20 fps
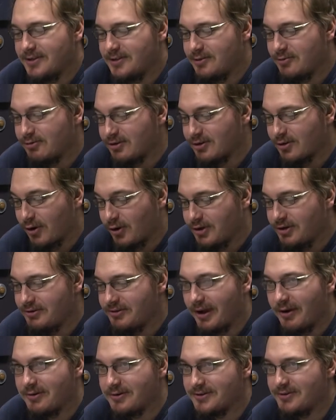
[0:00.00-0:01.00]
You could argue
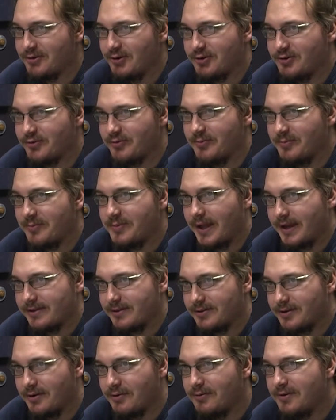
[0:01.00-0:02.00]
that was a creature from the Black
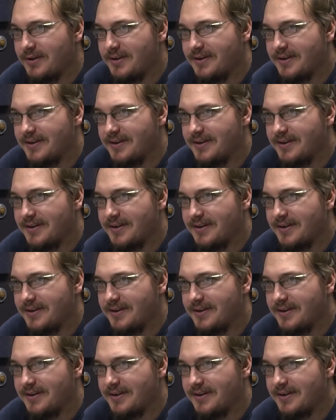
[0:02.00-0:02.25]
Lagoon.